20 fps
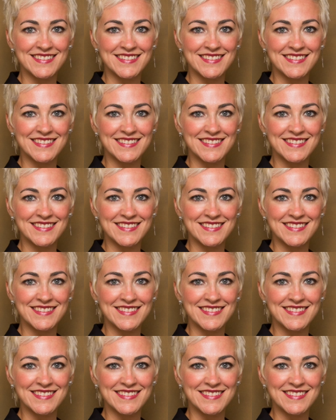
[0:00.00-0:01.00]

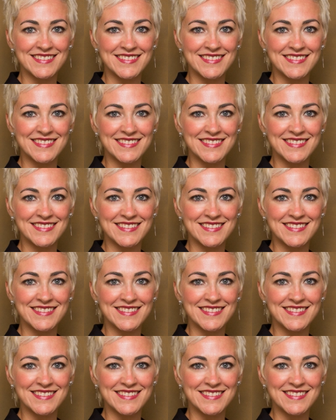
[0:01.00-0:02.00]

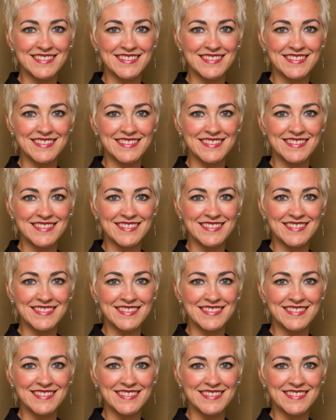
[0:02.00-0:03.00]

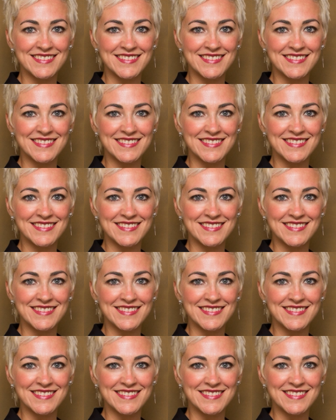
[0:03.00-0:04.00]

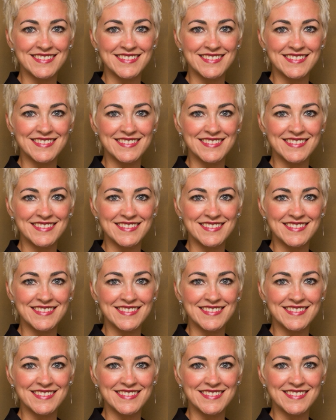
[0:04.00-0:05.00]

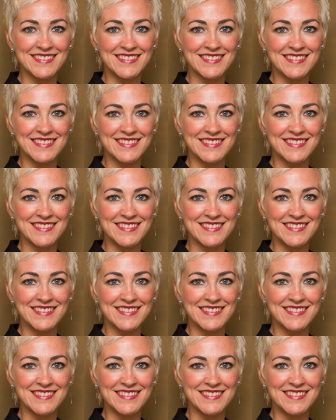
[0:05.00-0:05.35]
The face doesn't move, so there is nothing to read.